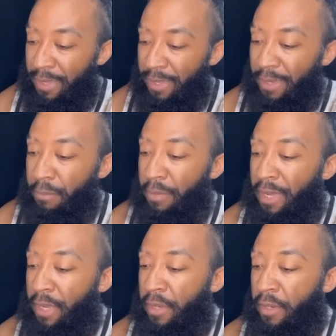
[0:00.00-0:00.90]

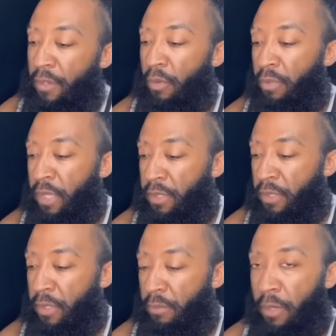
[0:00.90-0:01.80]
Command your
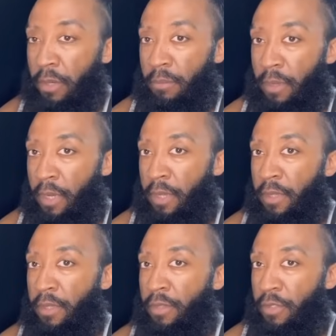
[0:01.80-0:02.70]
blessings upon my
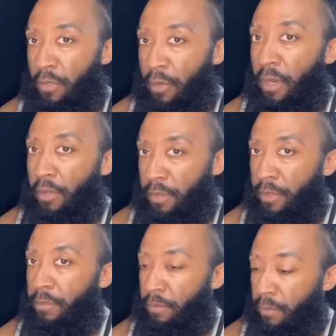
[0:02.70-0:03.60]

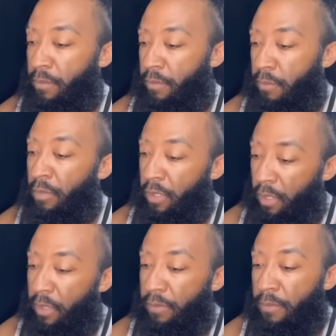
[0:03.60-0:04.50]
storehouse. Believe
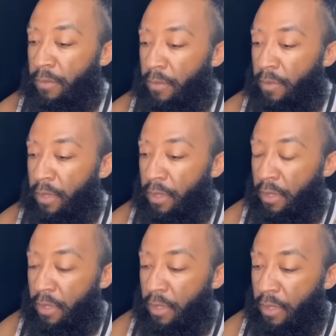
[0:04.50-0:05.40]
that.
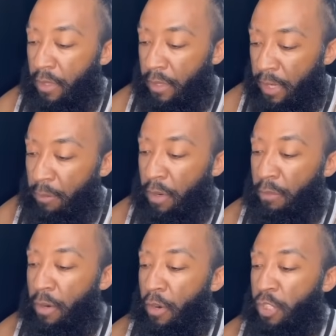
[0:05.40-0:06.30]
Let my
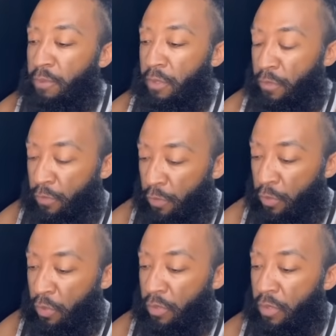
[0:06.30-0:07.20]
barns be
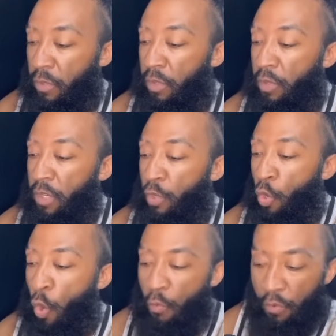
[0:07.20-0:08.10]
filled and
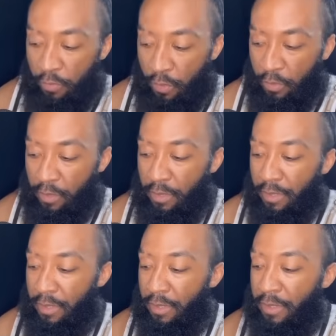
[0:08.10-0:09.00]
overflowing.
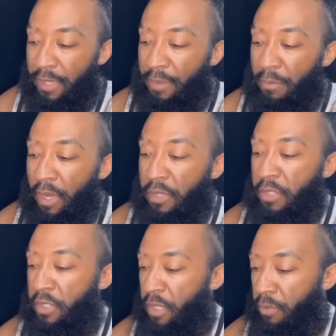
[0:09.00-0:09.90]
Let my
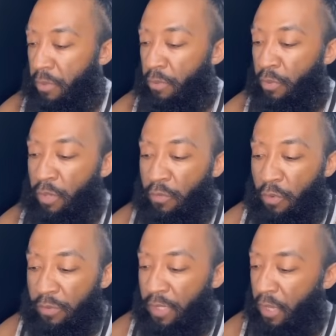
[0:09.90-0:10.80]
sheep bring
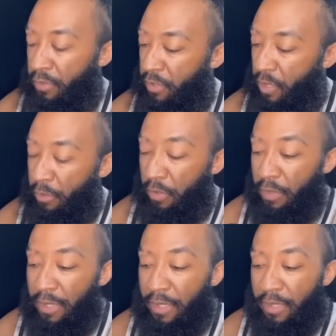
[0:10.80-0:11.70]
forth thousands. Come on.
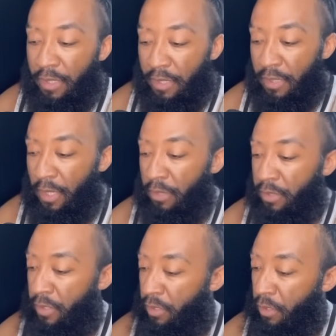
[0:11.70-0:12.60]
And
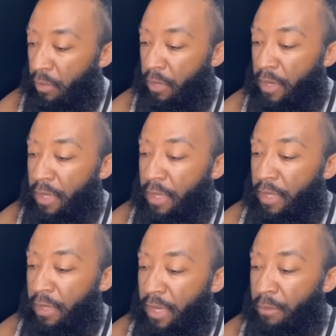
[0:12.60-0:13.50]
10,000s. Let's go.
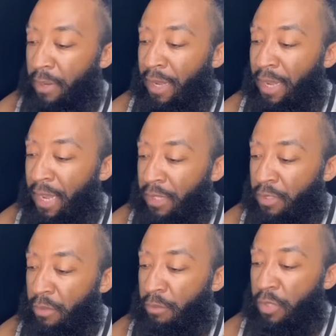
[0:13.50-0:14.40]
Let my
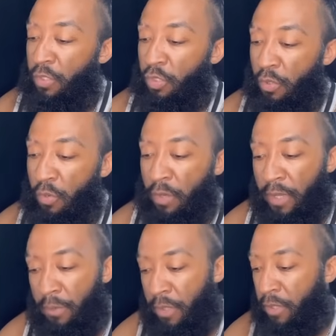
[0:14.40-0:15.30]
oxen be strong in
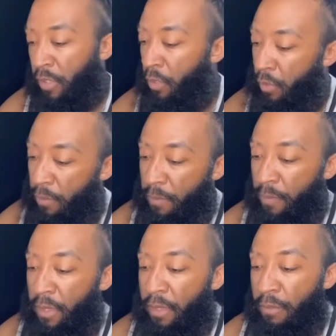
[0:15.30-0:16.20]
labor. Let's go.
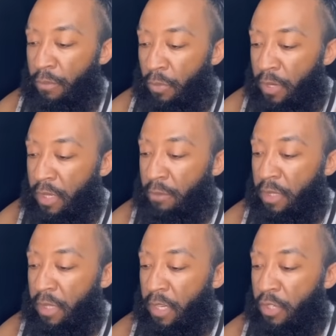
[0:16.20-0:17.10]
Bring
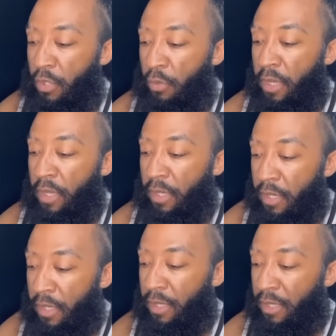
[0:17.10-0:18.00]
me into a
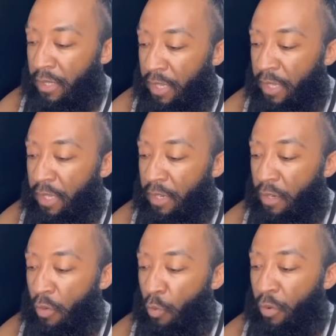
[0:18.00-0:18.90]
good land
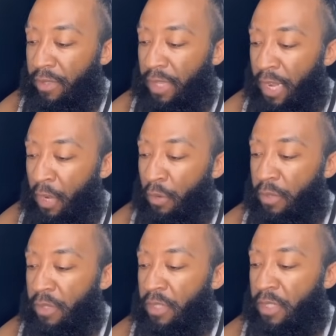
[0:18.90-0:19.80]

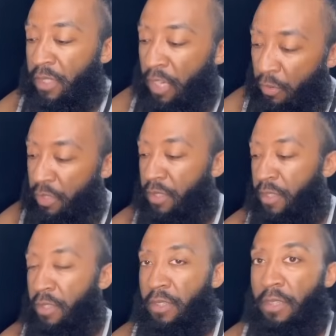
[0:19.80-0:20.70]
without
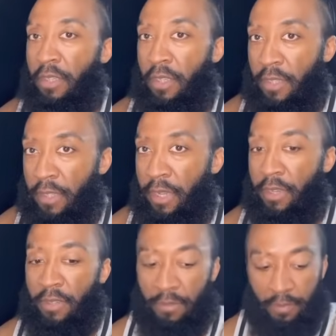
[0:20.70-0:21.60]
scarceness and
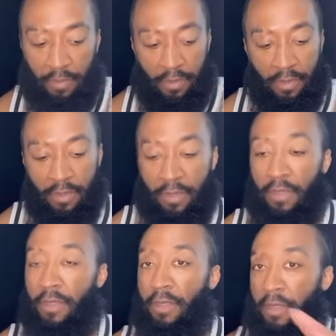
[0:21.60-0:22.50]
lack.
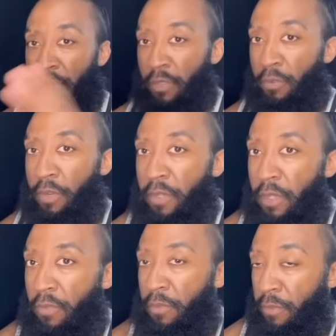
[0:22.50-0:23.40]
That's a prayer today
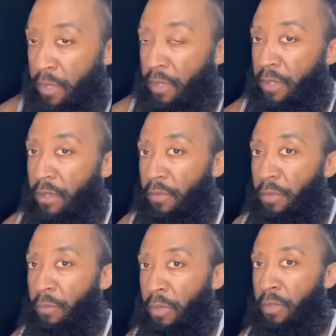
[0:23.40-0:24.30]
from me, from
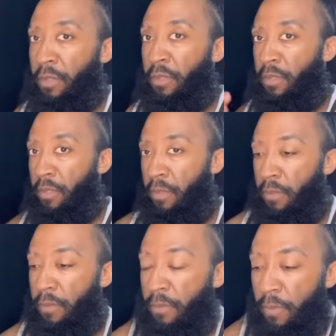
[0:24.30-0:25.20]
your big brother, to you.
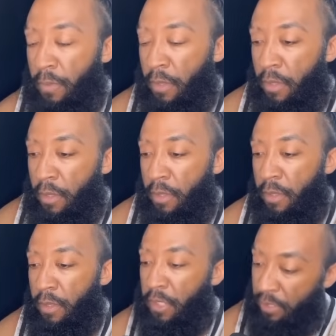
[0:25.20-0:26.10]

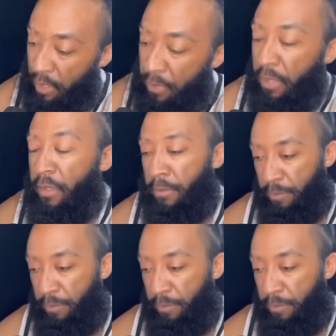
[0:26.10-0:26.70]
Let's tap back in.